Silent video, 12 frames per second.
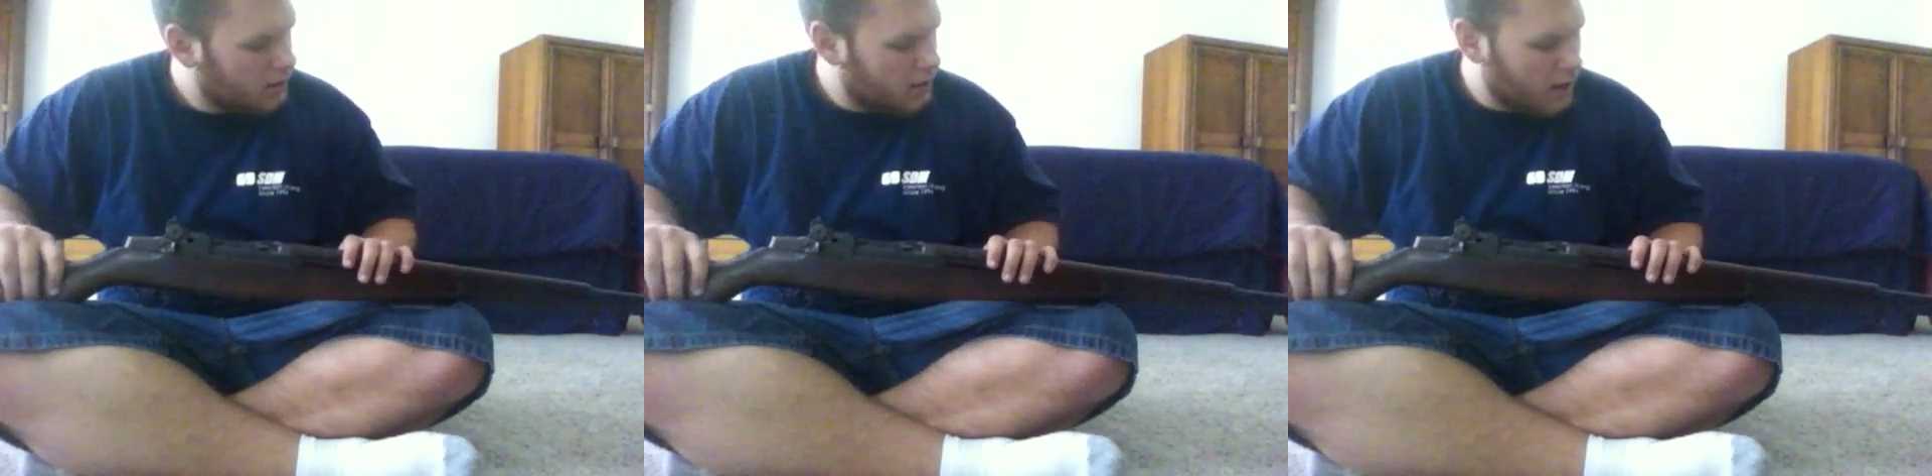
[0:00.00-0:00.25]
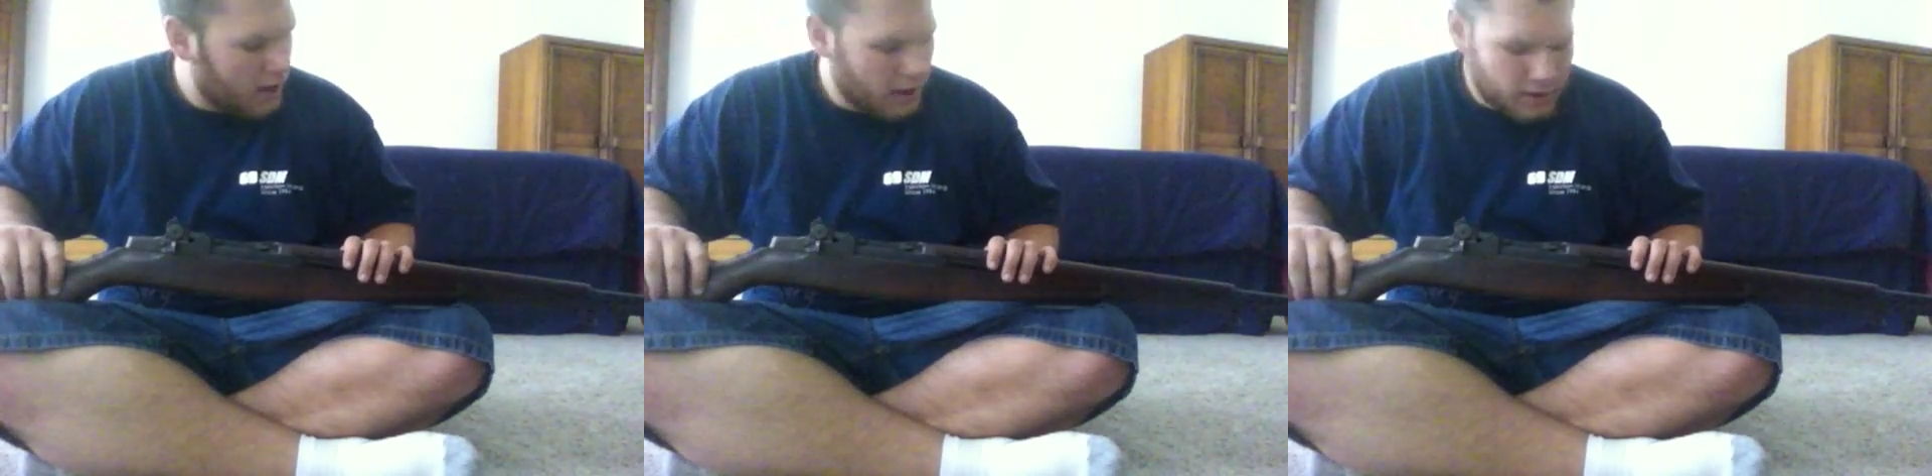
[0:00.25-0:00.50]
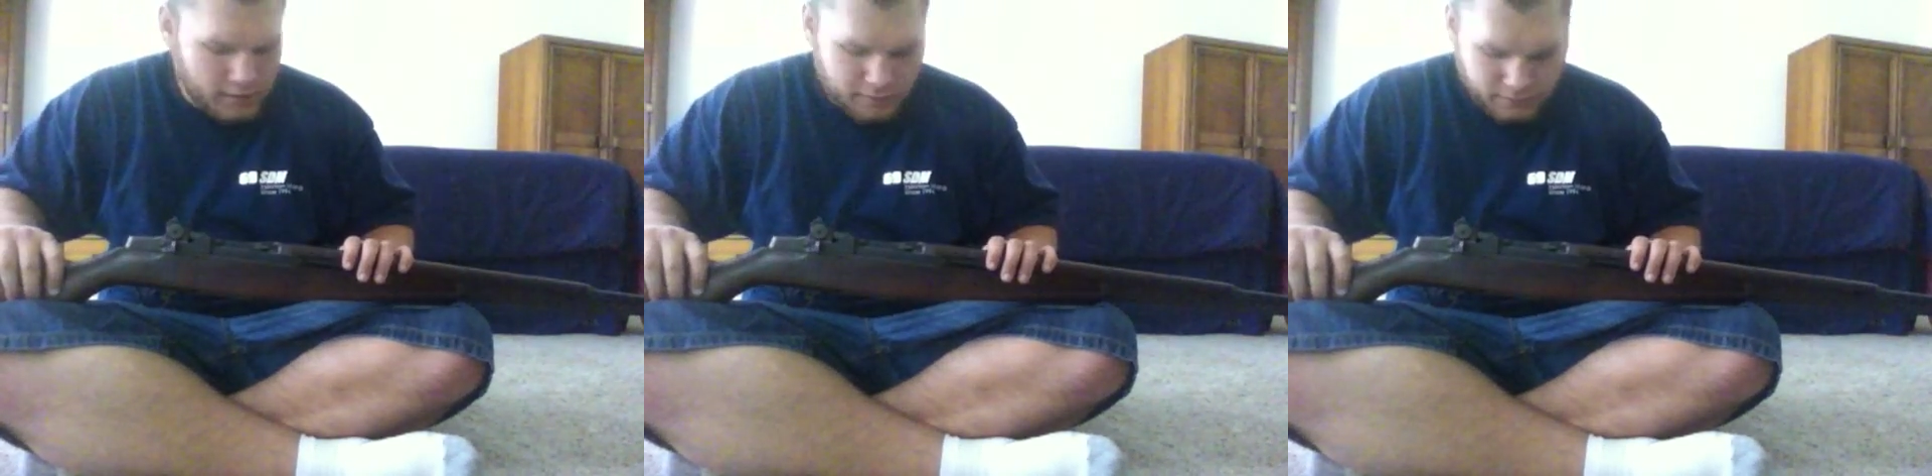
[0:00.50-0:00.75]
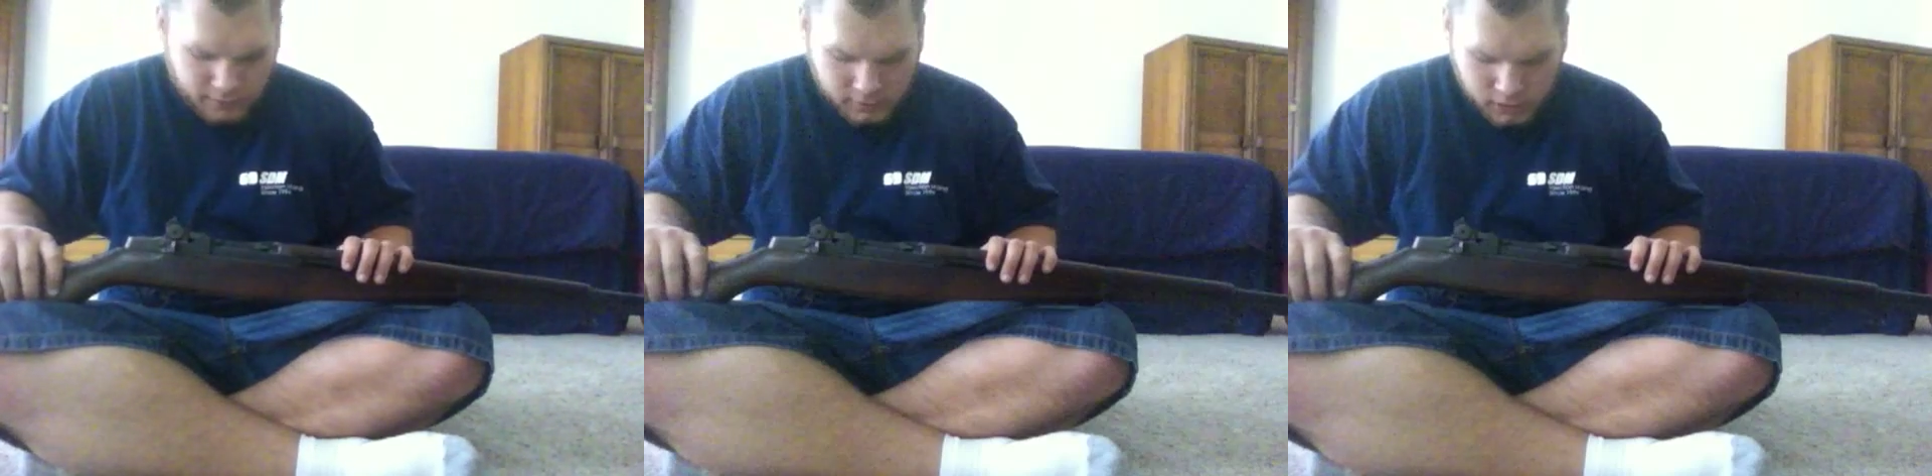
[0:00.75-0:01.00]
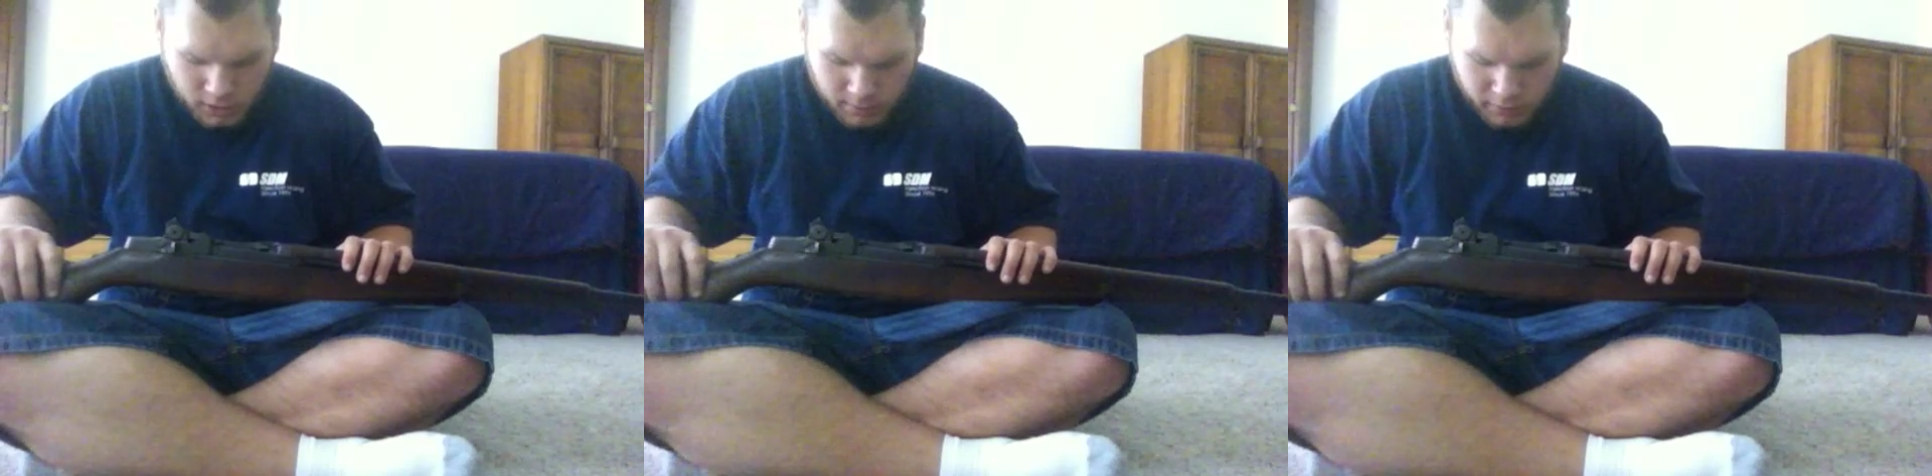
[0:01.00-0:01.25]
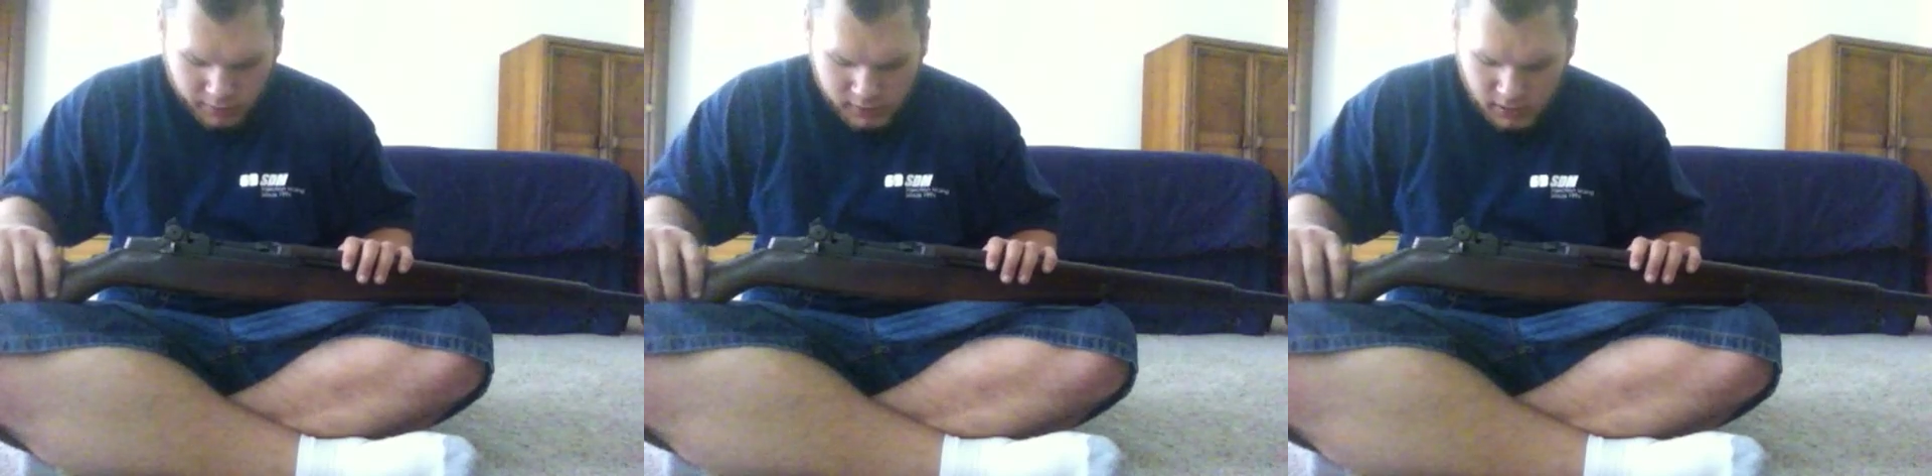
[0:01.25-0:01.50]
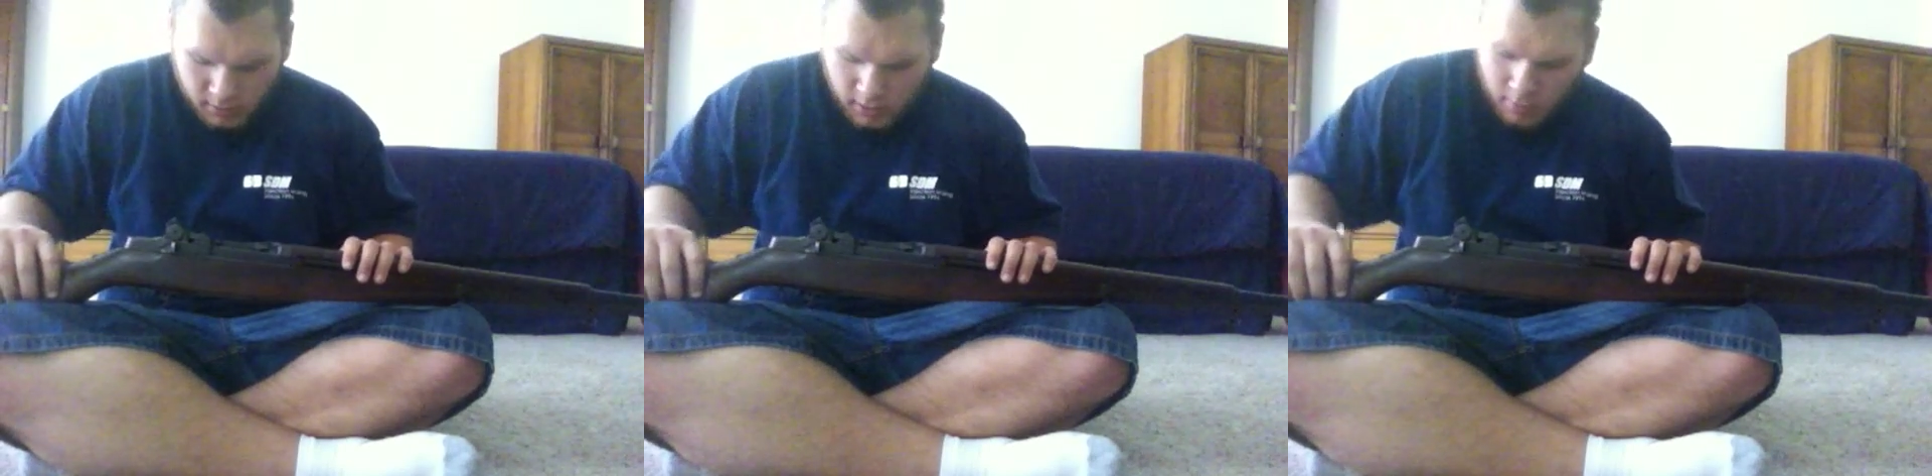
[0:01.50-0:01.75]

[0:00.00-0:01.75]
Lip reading: a field strip and reassembled